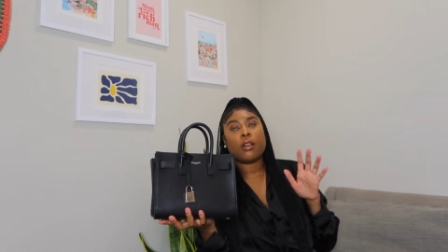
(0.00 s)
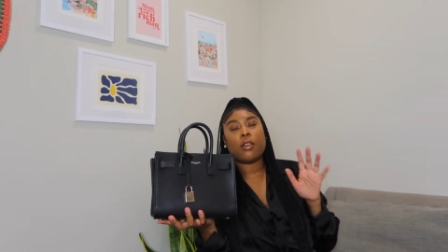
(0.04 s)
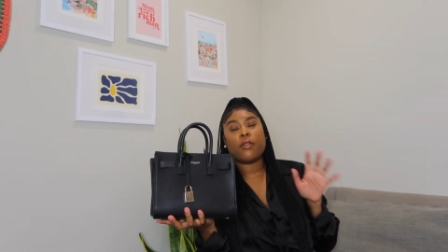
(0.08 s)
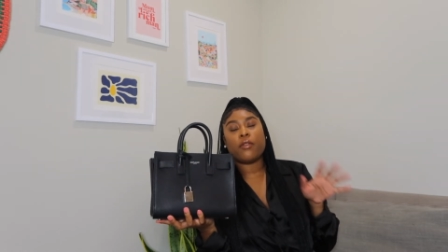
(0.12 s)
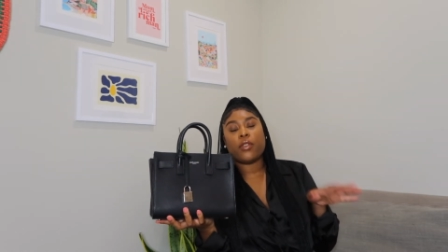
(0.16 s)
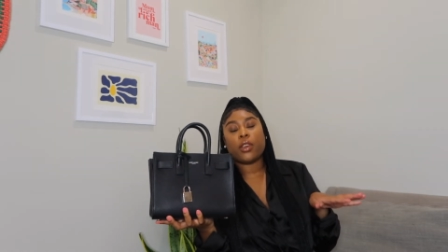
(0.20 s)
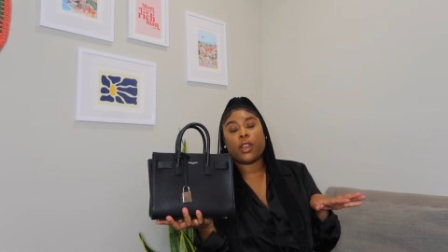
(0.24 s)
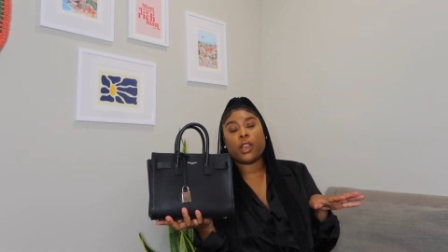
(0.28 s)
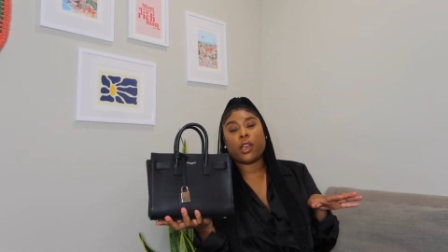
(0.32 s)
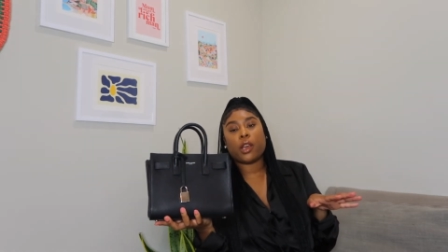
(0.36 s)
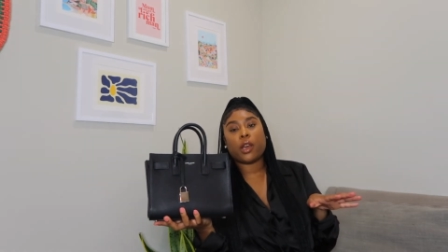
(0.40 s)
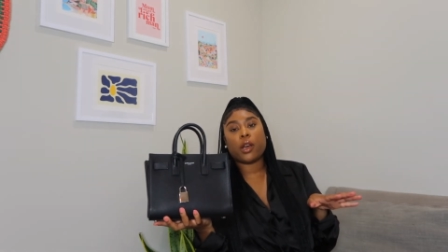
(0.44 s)

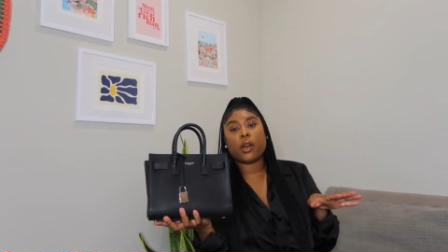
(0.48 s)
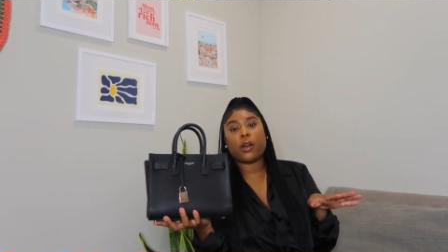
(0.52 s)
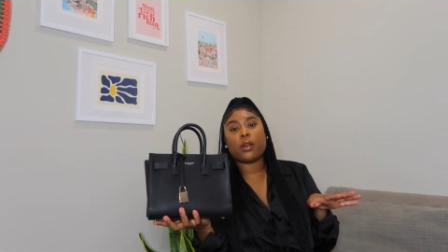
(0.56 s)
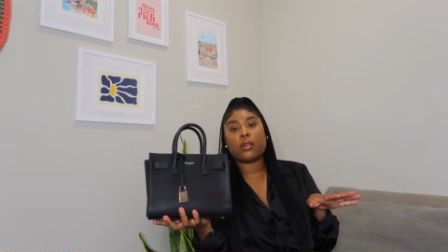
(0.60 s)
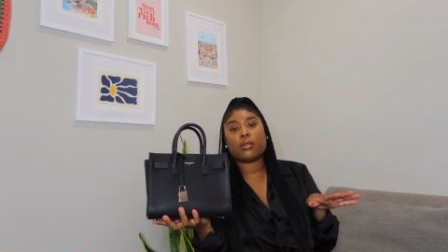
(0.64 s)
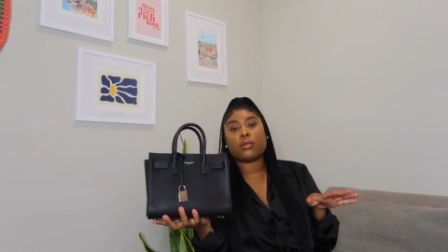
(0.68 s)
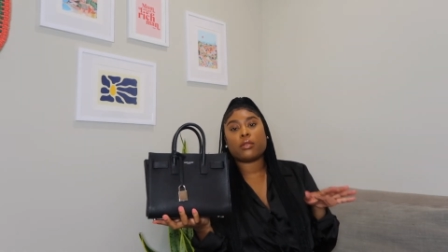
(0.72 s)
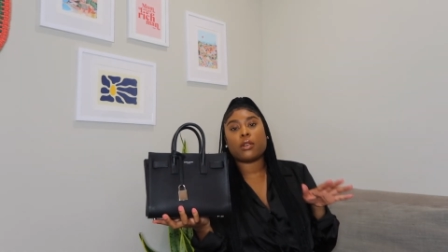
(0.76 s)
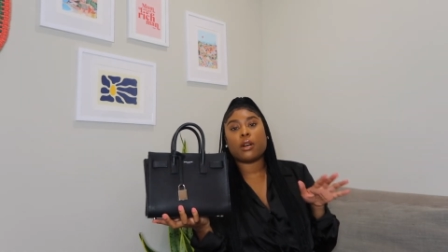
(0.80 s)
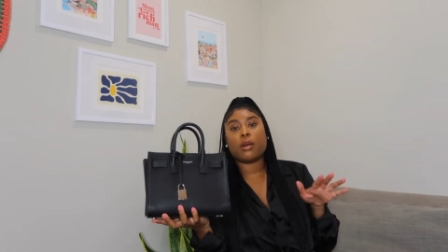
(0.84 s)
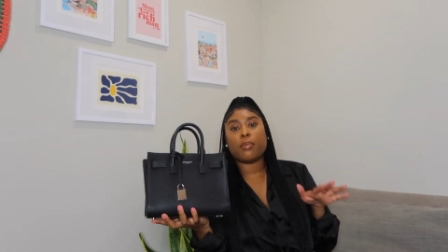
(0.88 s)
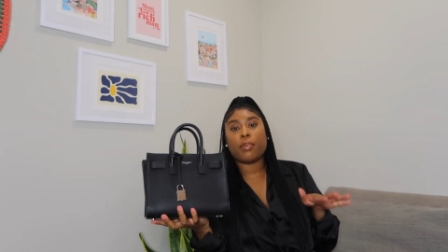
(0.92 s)

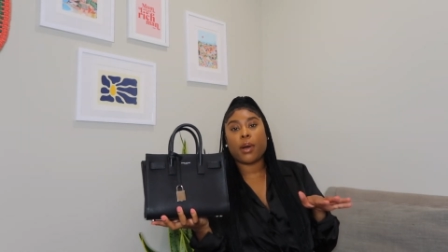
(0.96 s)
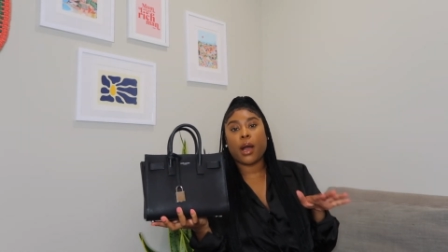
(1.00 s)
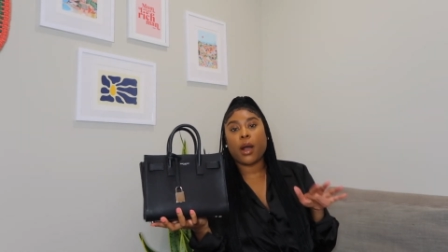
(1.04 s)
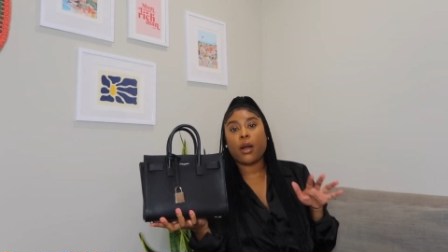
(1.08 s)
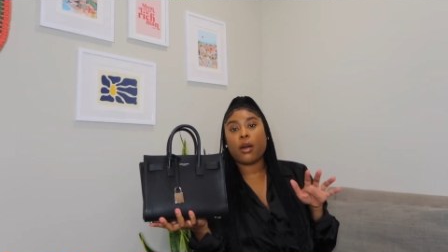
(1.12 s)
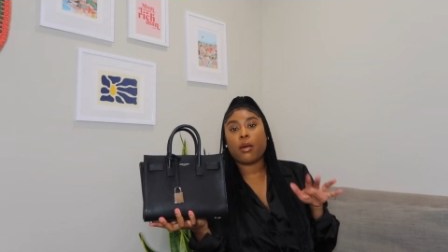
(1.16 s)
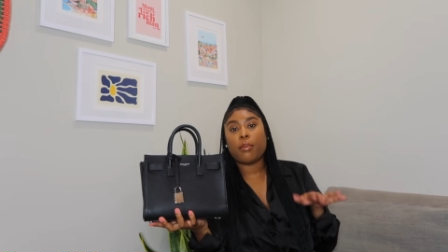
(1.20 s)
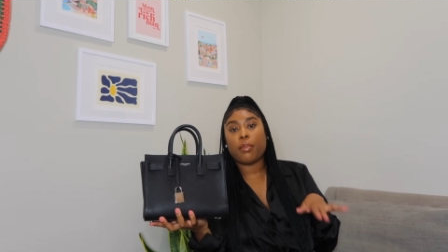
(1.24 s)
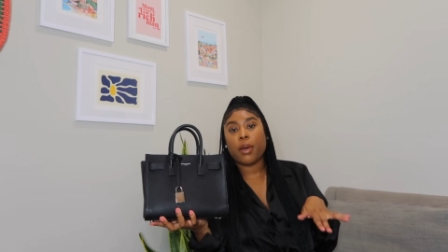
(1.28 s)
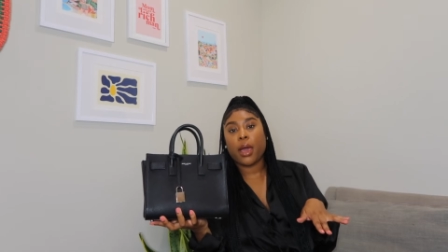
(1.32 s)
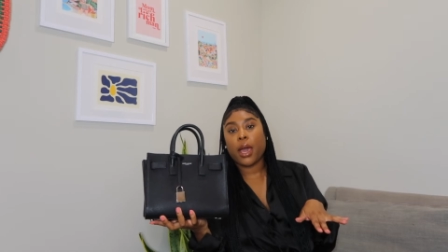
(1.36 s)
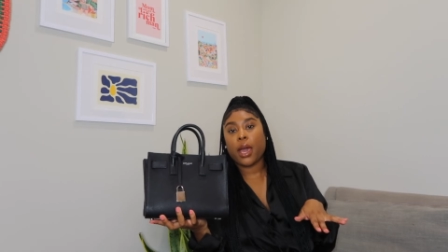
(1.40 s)
video
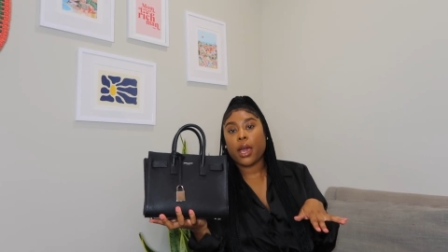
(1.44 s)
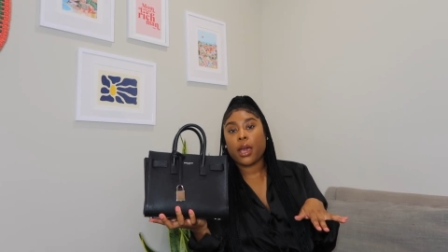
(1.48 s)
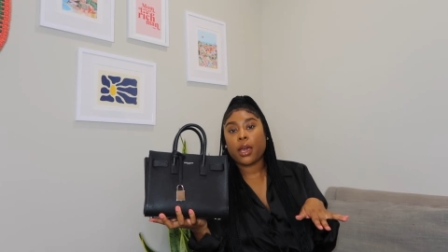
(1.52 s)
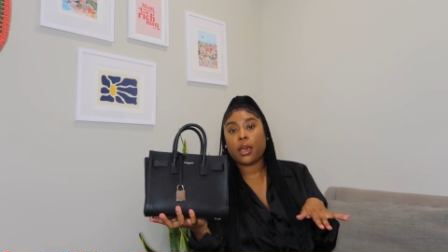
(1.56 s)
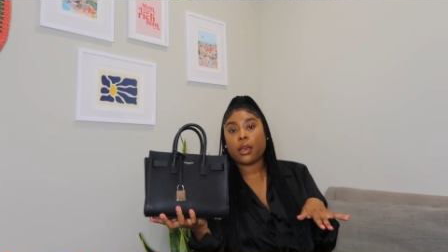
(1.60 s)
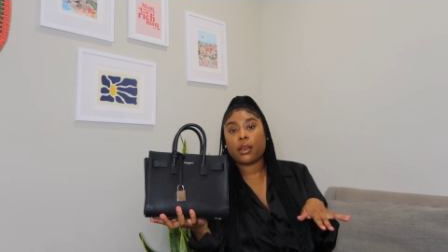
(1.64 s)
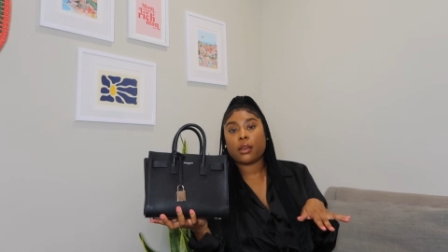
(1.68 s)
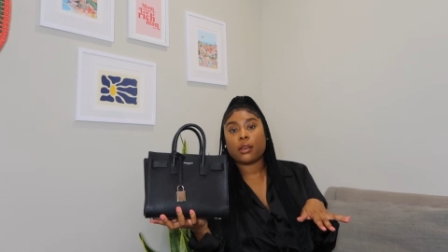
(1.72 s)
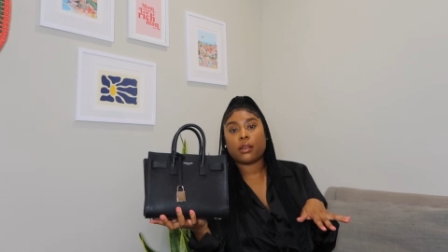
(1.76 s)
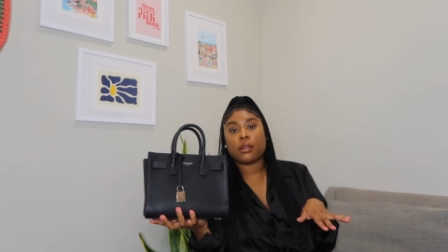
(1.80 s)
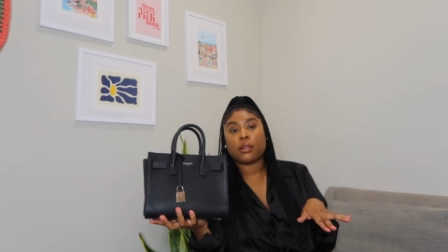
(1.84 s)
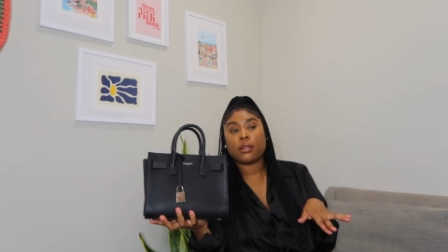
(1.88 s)
about a
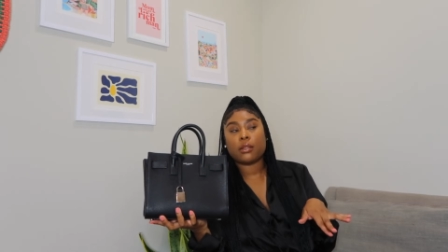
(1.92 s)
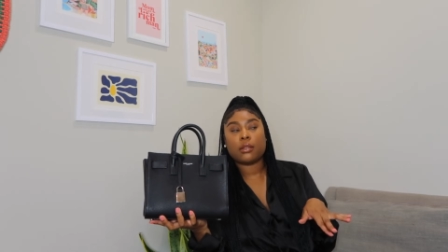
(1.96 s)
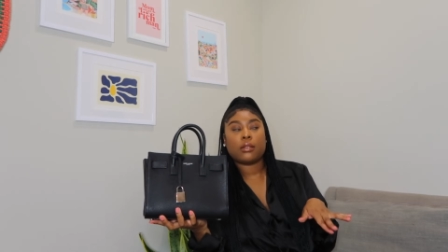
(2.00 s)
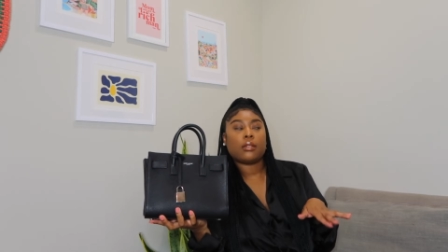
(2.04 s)
bag